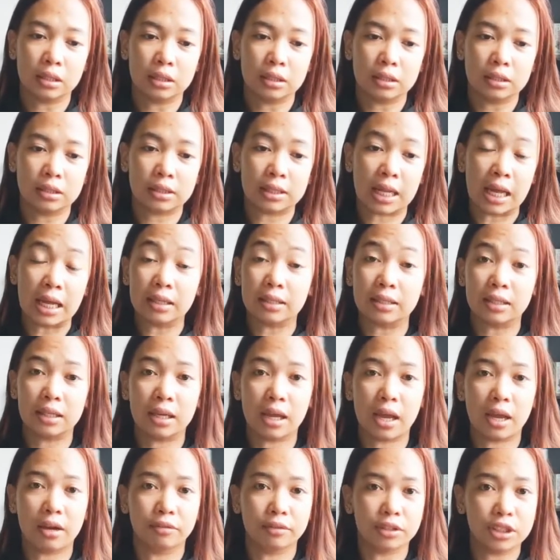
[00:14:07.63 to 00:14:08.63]
study
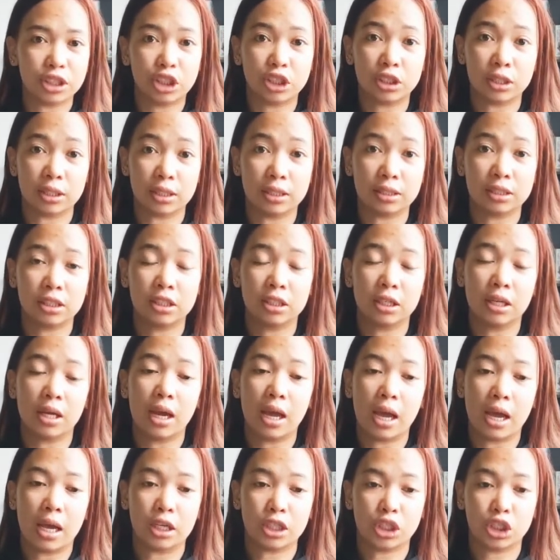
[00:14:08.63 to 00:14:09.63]
and research
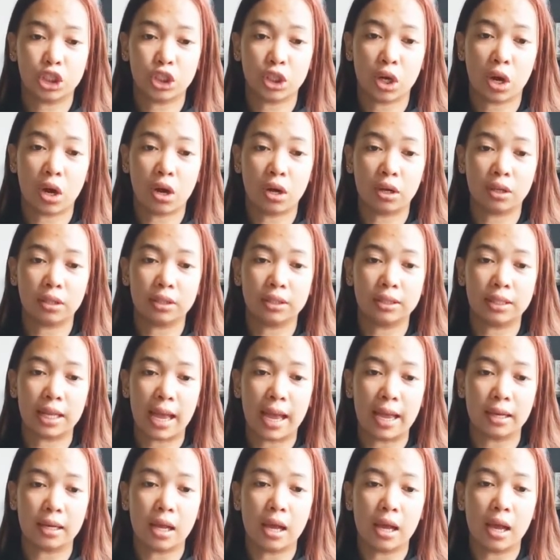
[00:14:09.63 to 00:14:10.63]
has shown
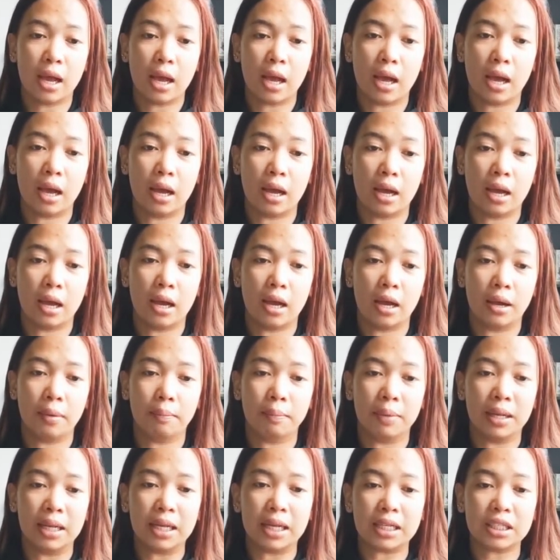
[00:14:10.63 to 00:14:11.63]
that
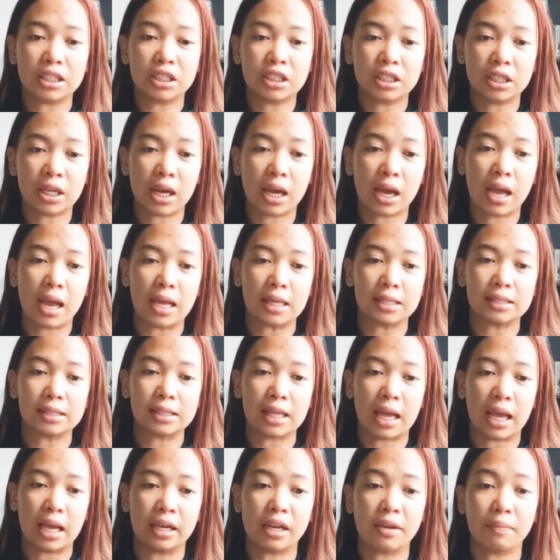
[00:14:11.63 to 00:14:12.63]
Malaysia has
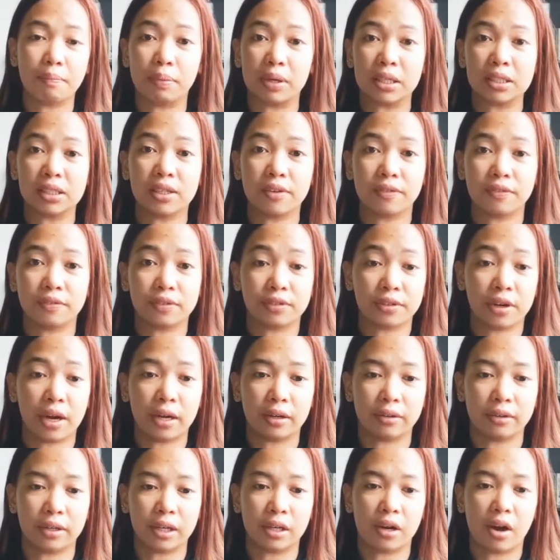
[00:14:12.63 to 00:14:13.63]
an impressive
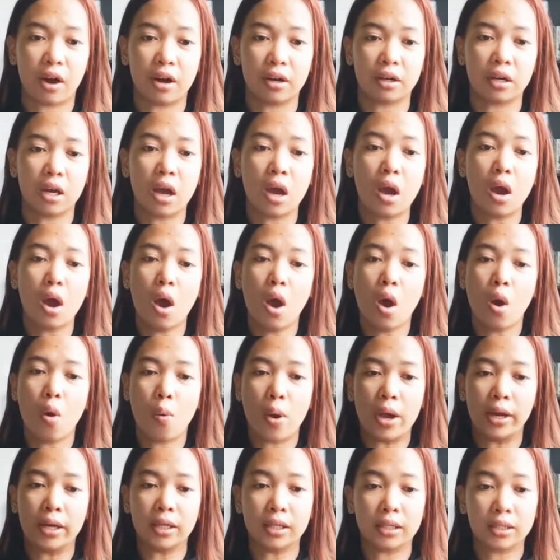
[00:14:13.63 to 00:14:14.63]
track record
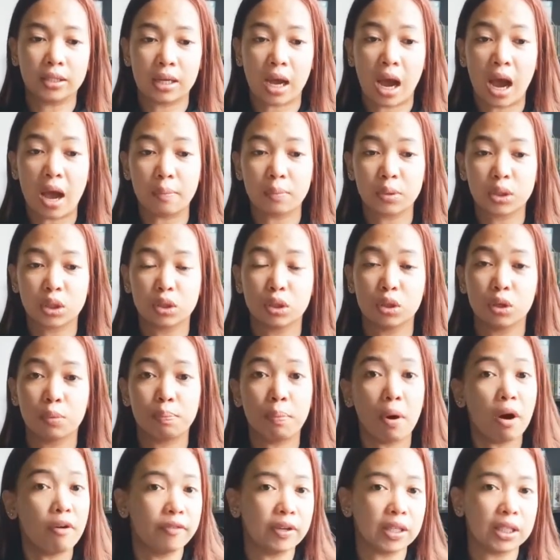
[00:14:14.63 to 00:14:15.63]
when it comes to
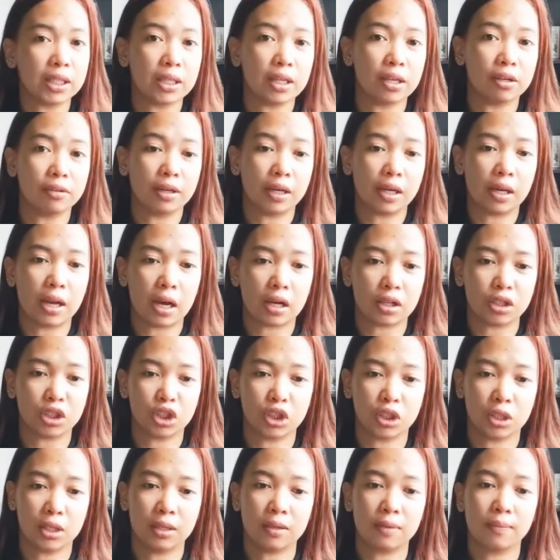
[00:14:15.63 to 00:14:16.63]
poverty
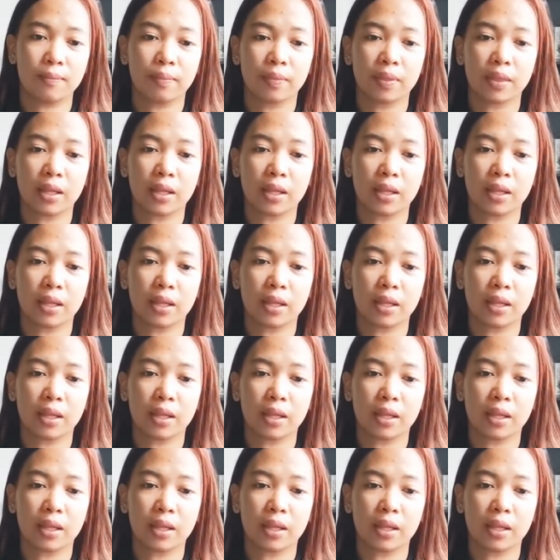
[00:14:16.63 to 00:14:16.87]
reduction.